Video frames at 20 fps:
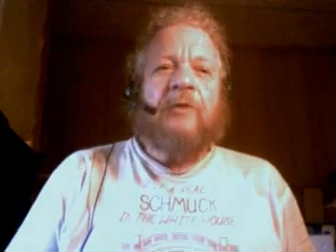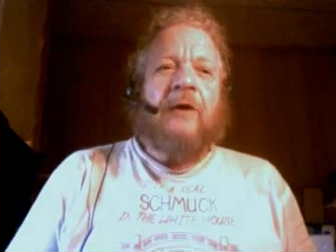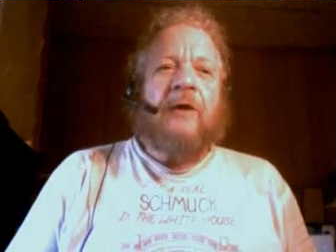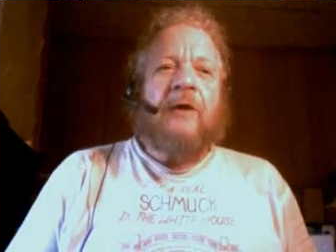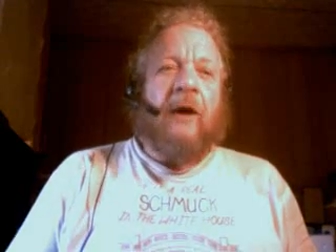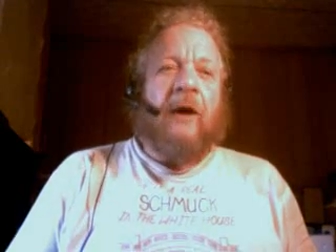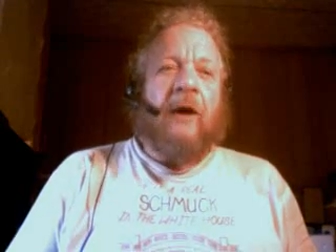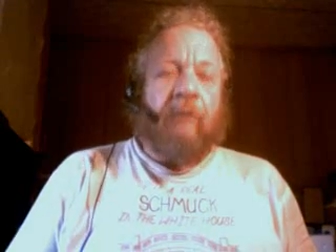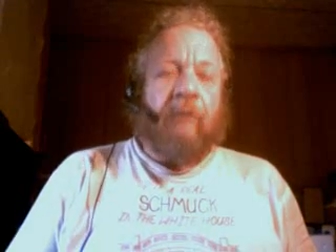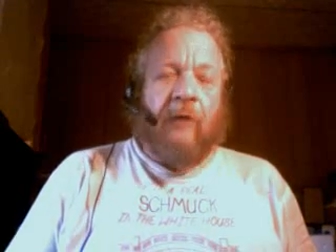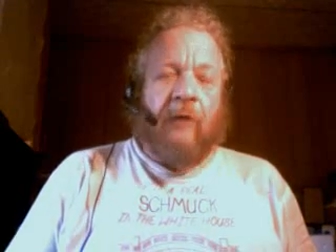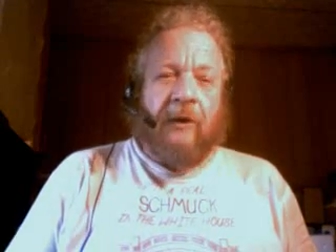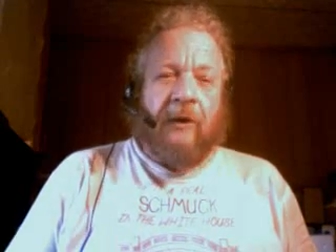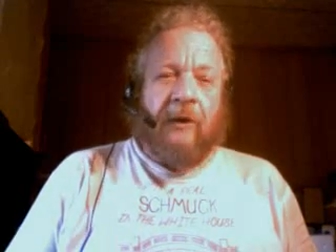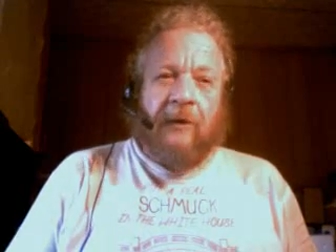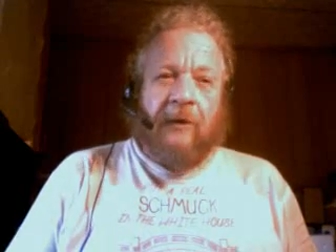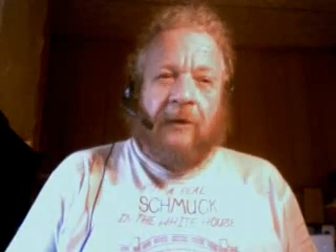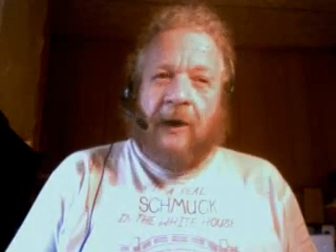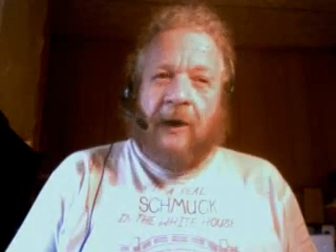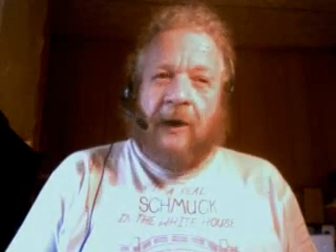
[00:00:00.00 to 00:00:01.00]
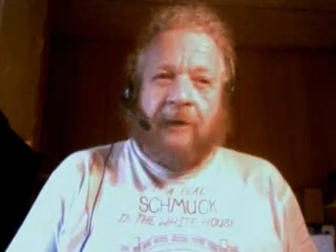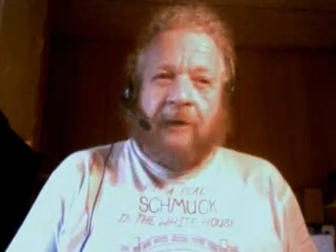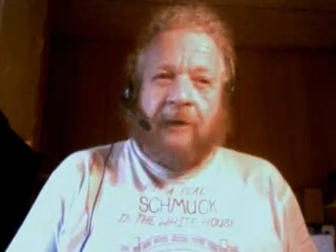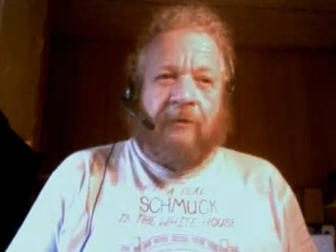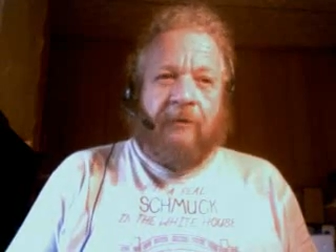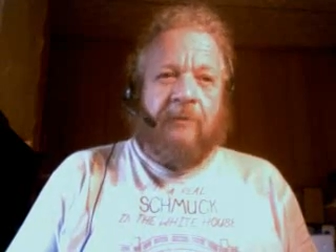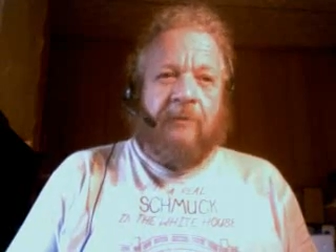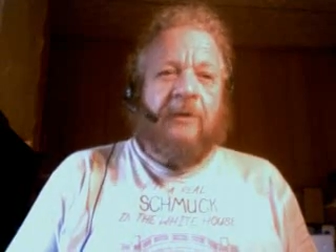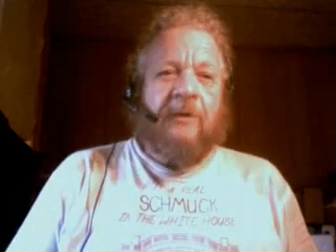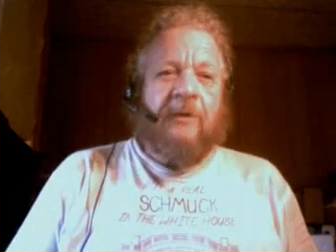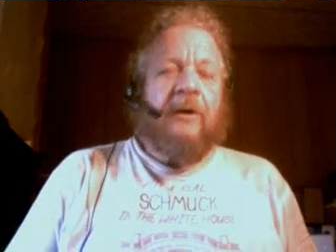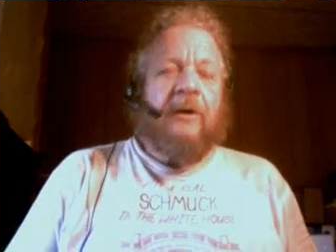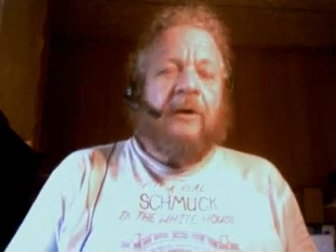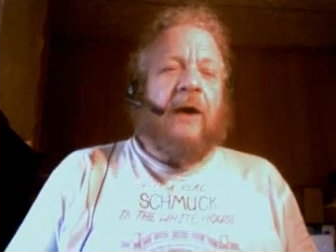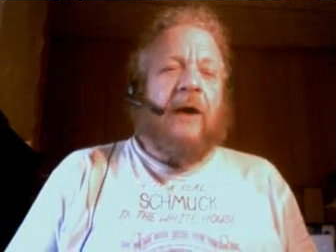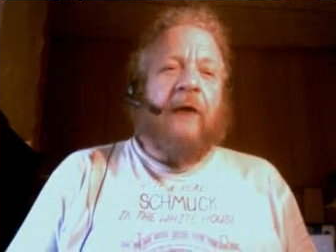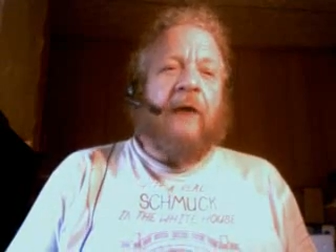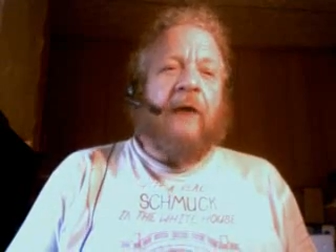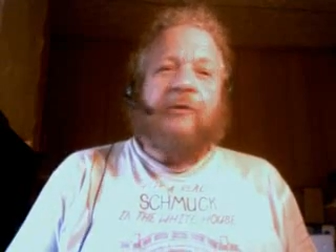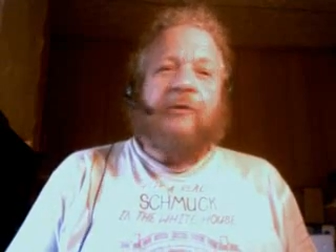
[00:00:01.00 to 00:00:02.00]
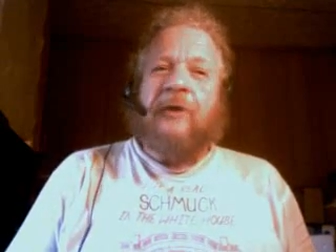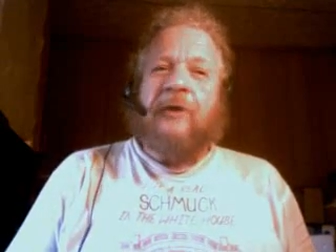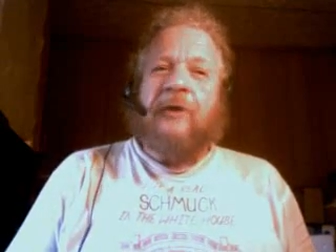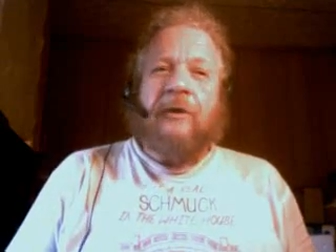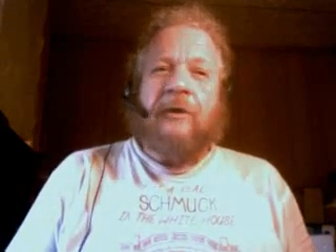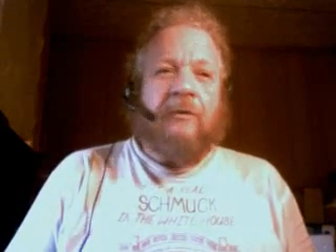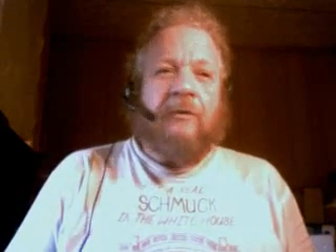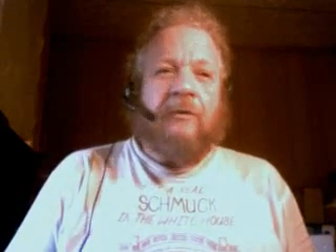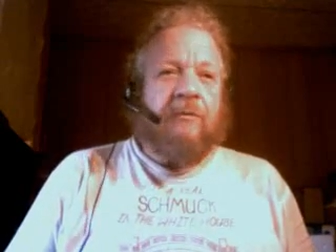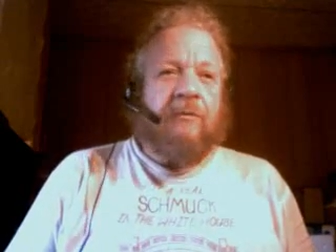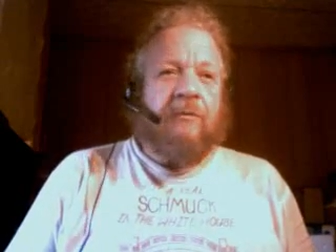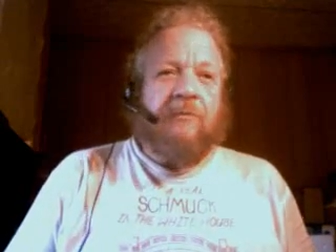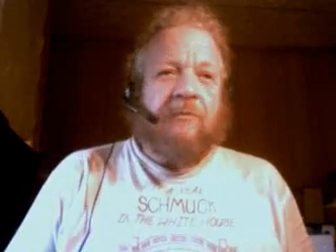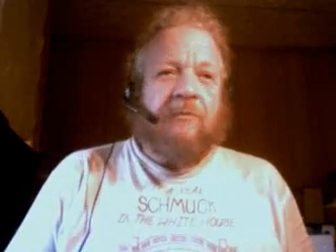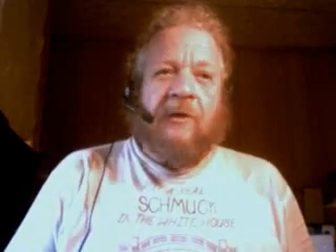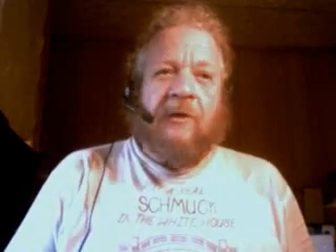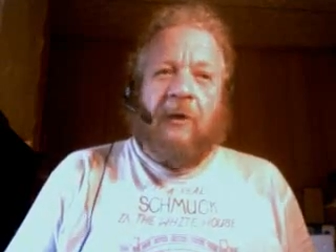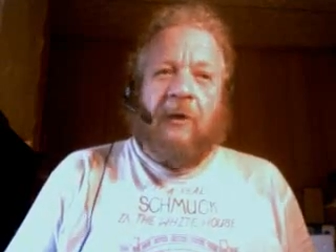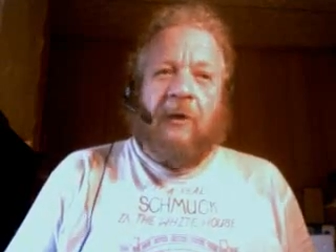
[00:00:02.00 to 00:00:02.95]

I've read a lot of them. I've seen, you know,